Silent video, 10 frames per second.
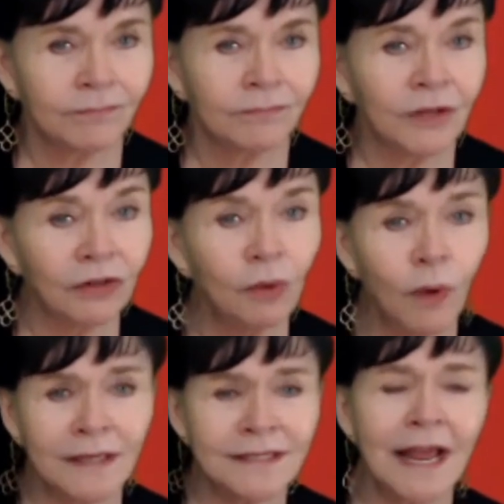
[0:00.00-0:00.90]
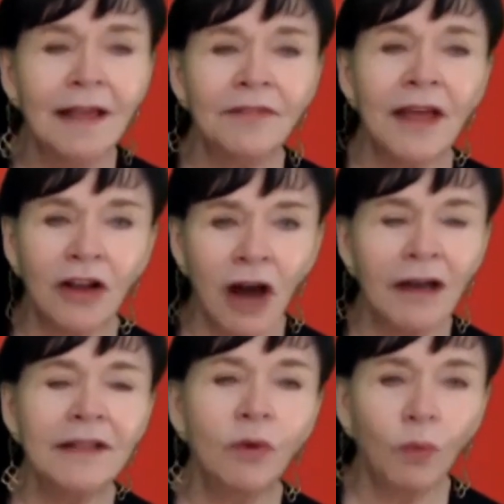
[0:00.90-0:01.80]
They're the ones that
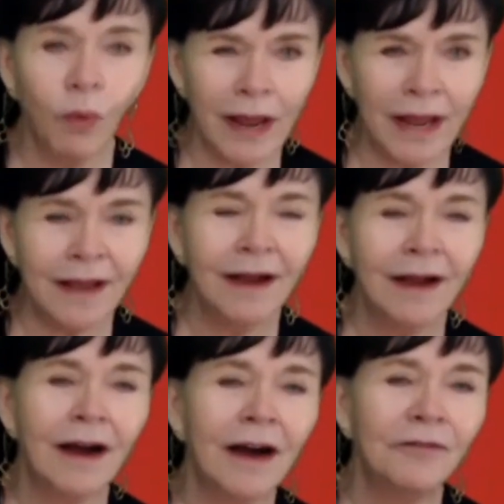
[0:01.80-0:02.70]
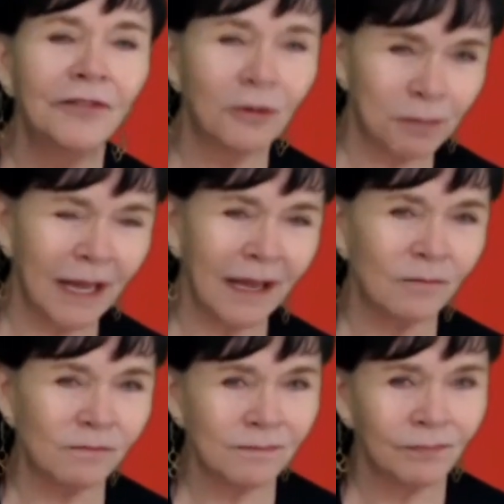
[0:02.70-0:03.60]
got in the way of their plan.
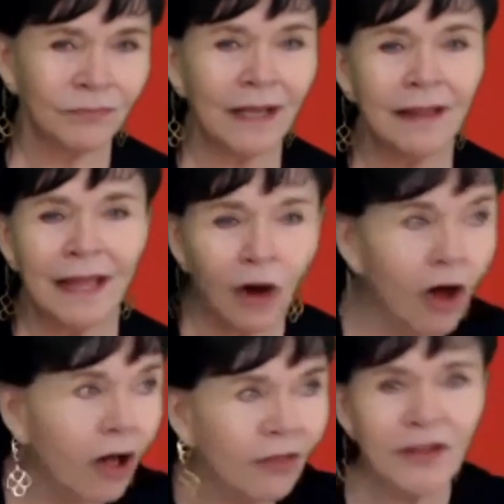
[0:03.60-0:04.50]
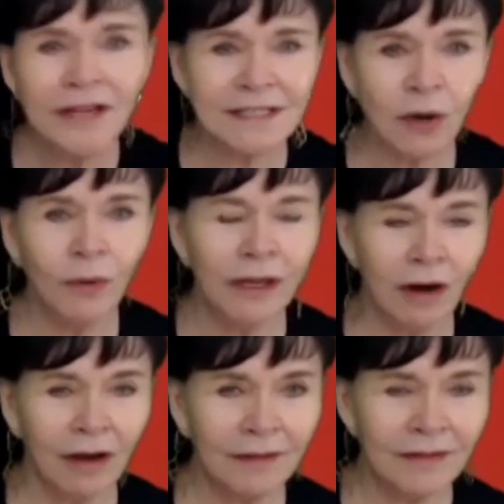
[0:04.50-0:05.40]
They let all this going
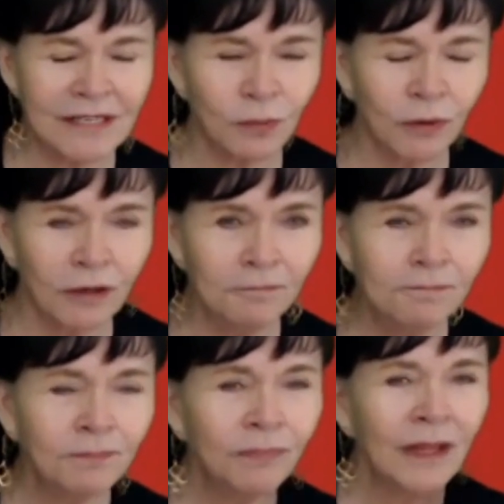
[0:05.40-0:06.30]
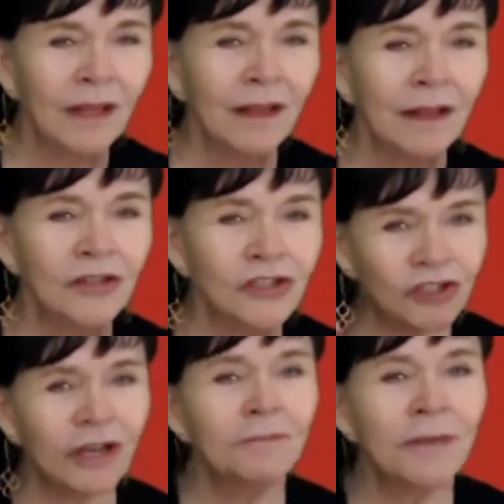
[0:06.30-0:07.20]
on in this world
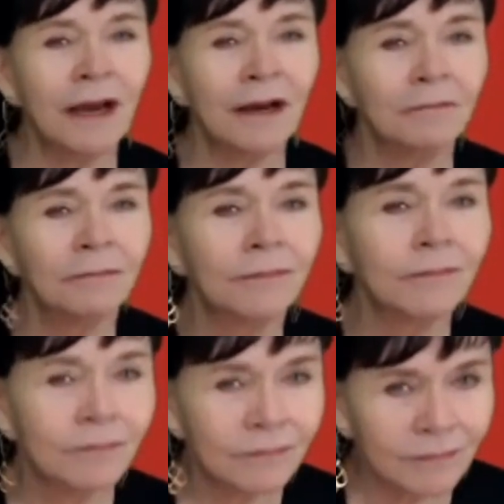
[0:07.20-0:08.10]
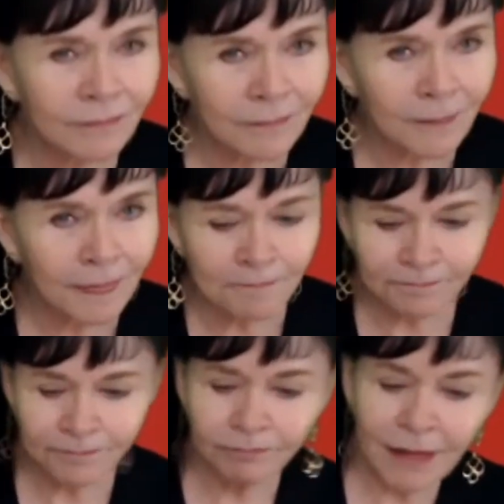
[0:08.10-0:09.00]
shut them down.
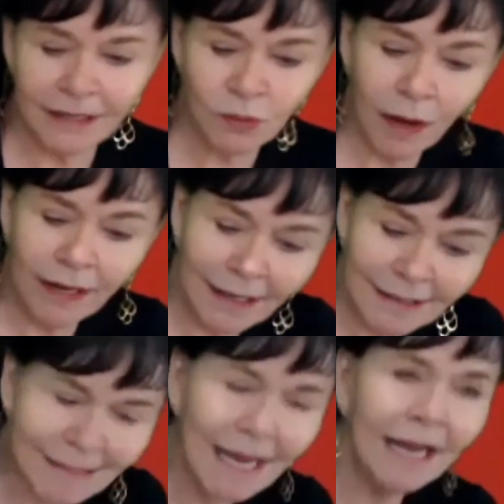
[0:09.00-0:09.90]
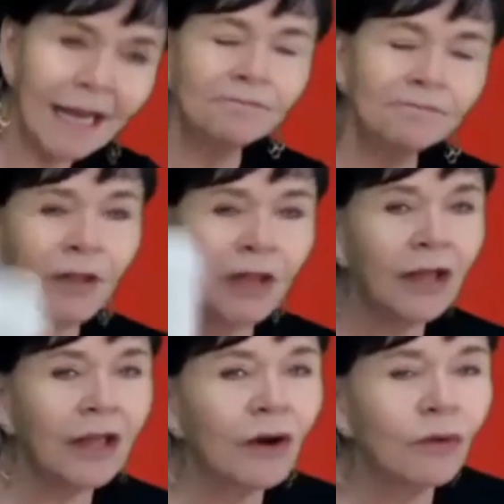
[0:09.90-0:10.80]
That's why I say
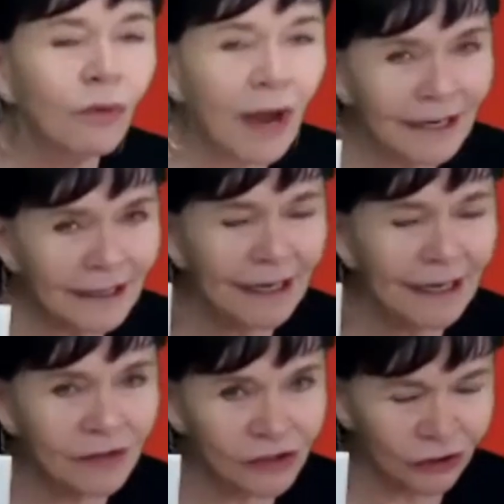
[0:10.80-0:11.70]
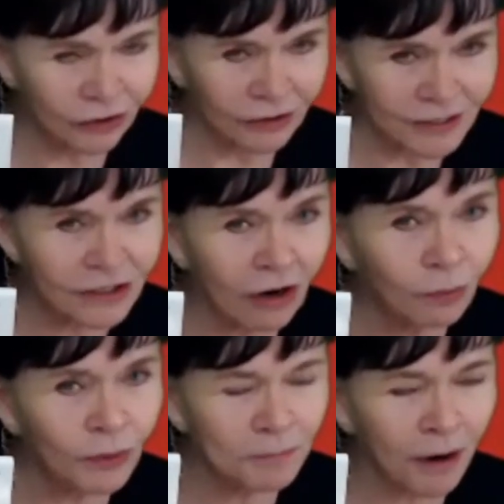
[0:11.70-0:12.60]
write in the journal, start
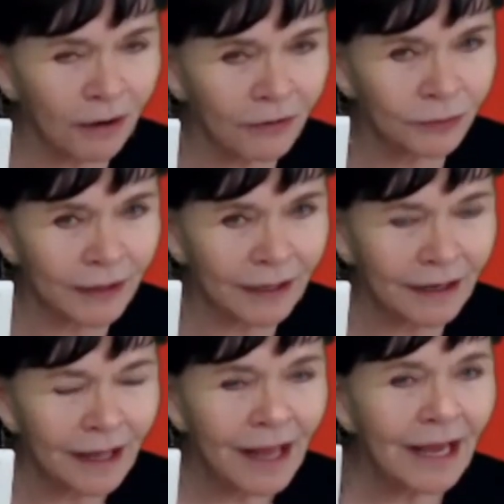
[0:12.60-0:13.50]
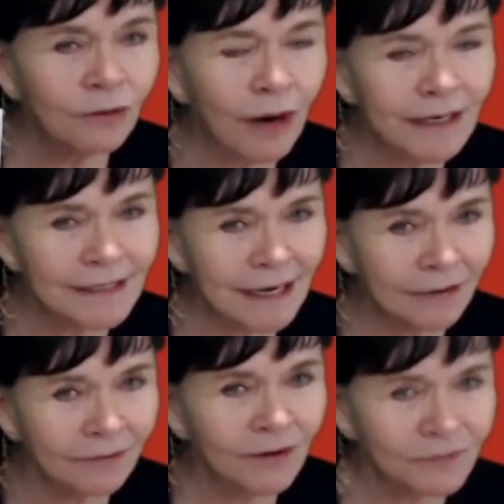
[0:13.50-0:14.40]
with part three, and write
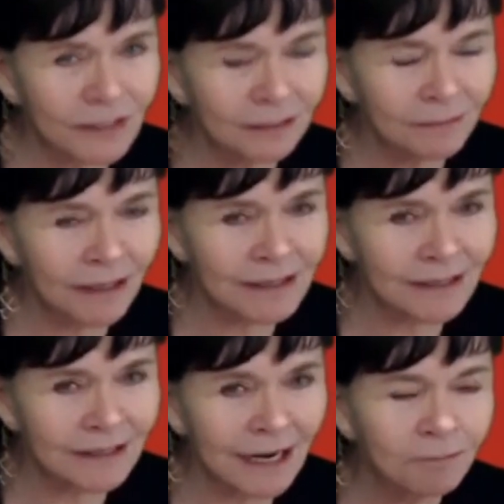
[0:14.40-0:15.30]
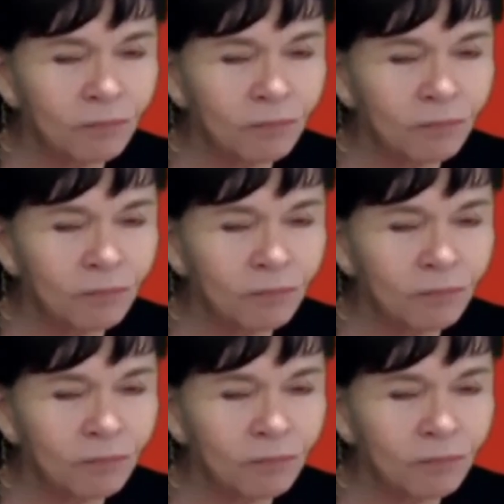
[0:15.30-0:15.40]
down 15 minutes a day